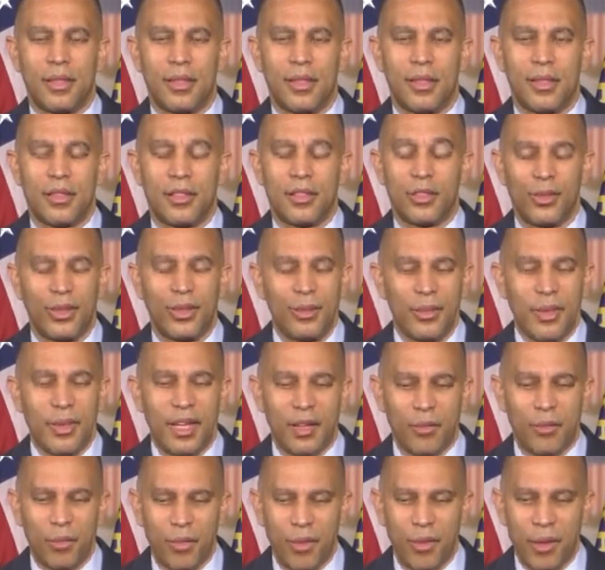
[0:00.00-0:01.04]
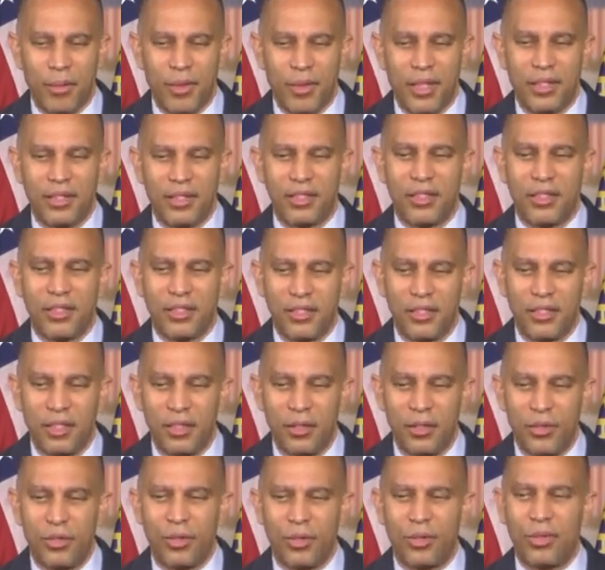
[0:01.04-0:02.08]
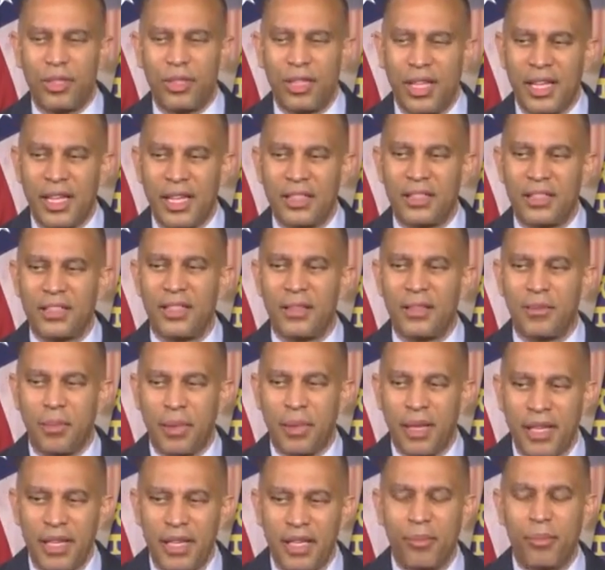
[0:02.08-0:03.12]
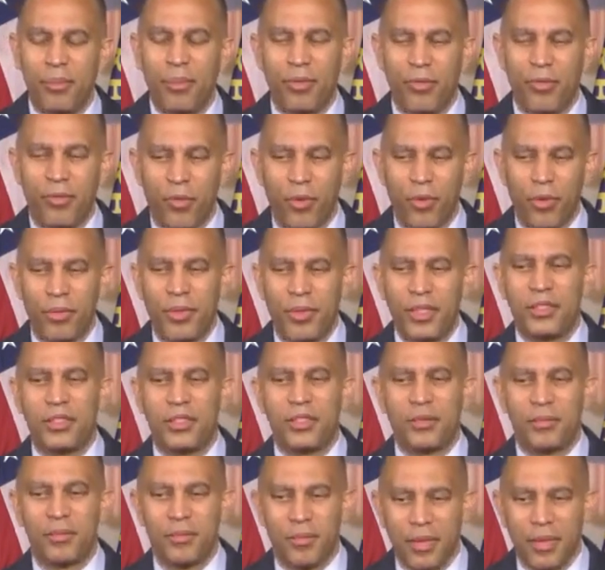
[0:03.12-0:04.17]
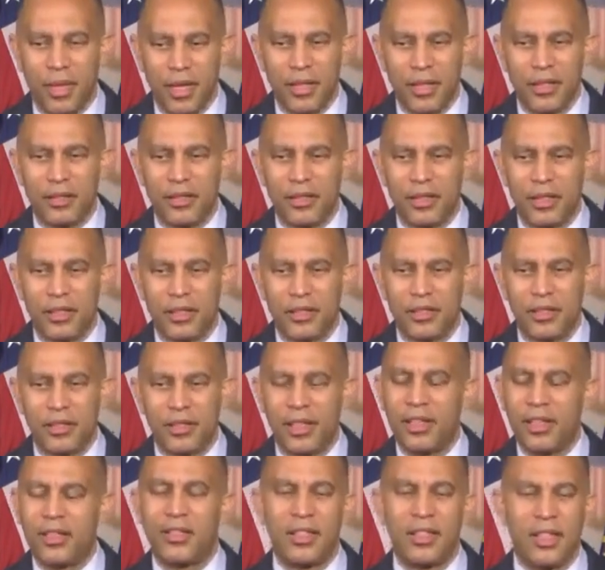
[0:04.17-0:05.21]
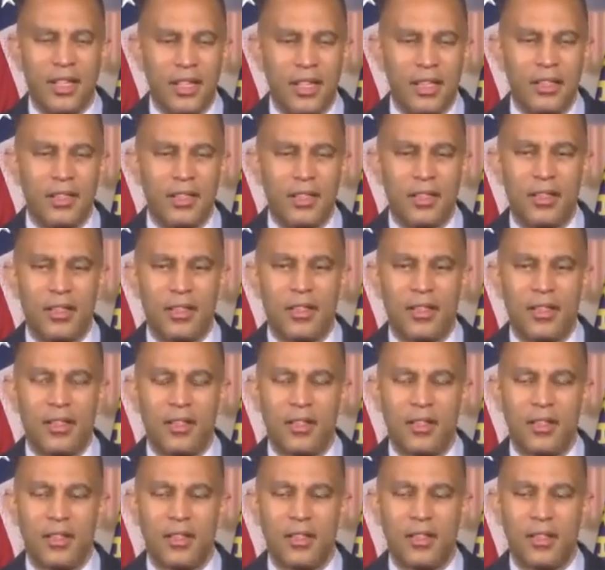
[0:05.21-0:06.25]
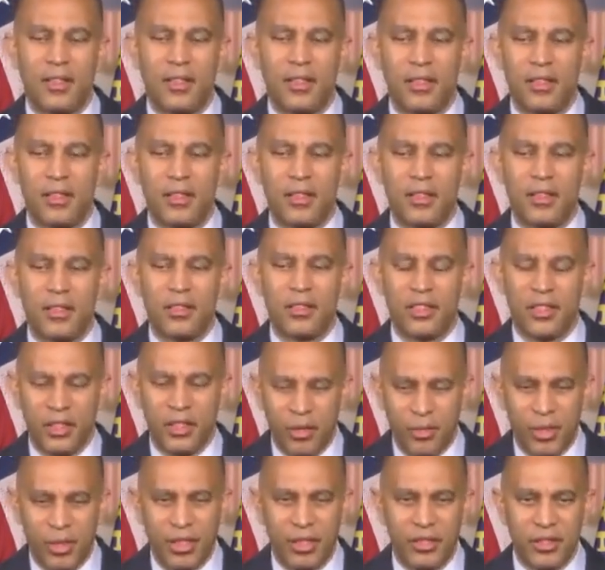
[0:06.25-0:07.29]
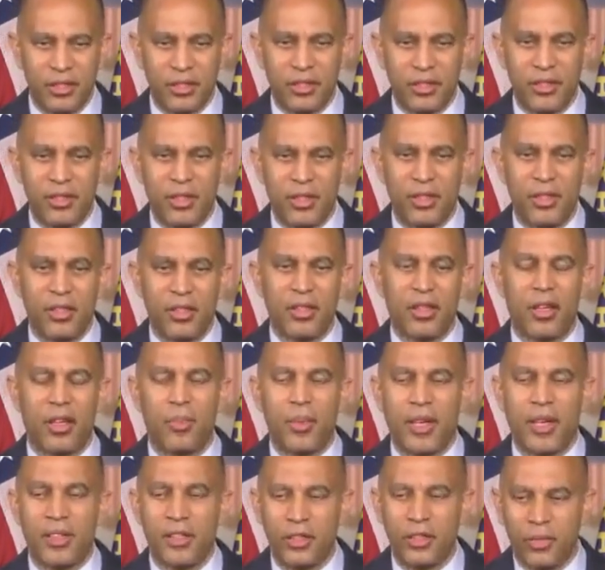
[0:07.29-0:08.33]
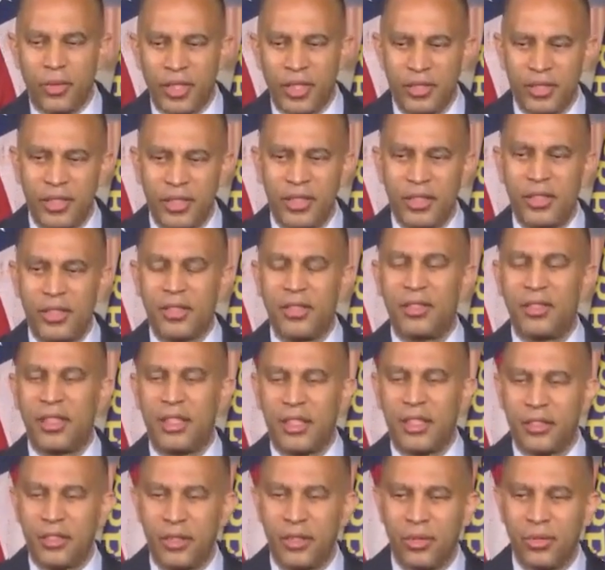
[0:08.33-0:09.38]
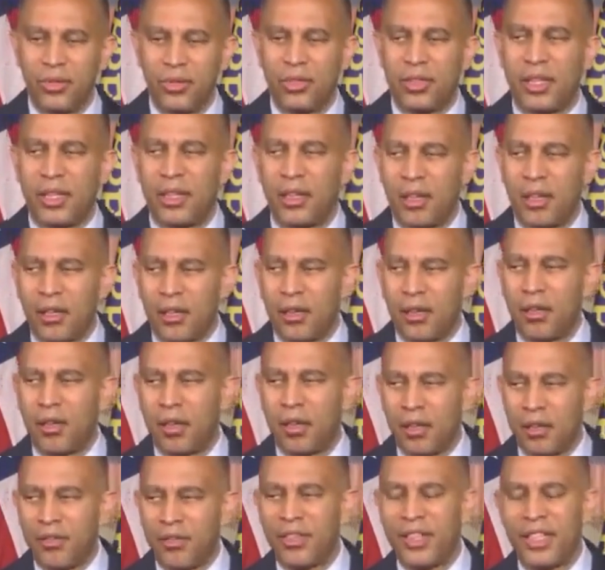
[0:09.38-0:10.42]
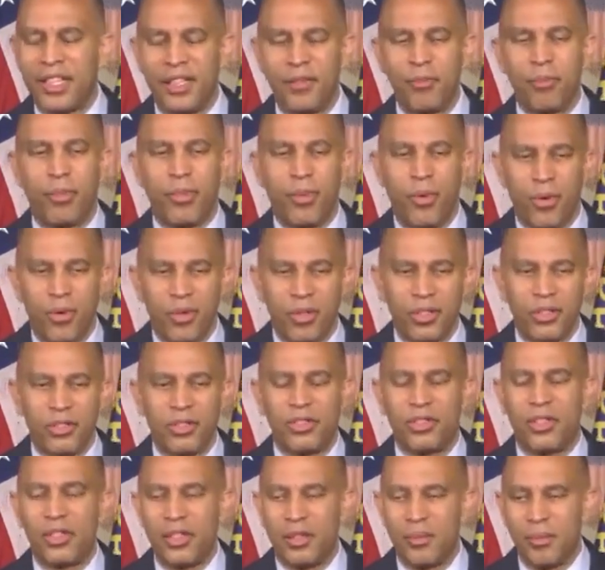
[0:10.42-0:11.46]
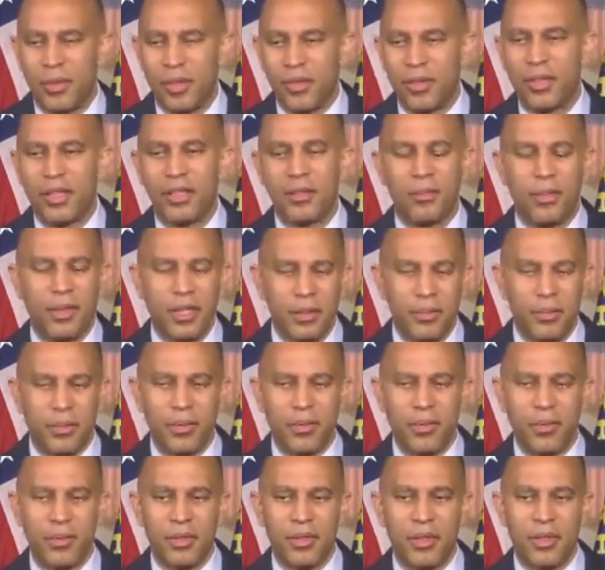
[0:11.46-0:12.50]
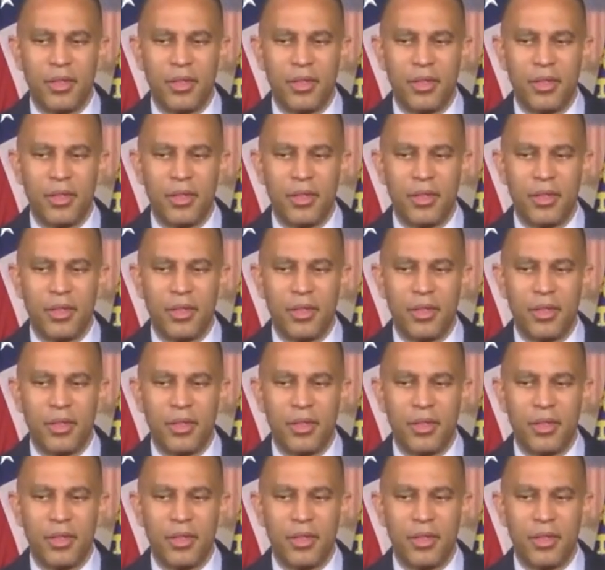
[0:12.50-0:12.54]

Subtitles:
Extreme MAGA Republicans continue to engage in petty performance politics. They are not serious about addressing the issues that are of importance to the American people.